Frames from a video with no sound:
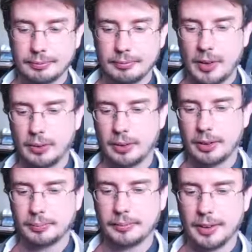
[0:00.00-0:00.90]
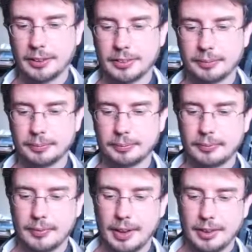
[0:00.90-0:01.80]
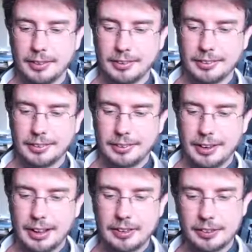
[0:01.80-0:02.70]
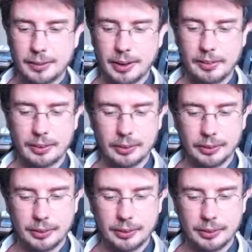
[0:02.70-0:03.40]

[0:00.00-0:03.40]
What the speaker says: Okay, excellent. Now let's see if we get anything good.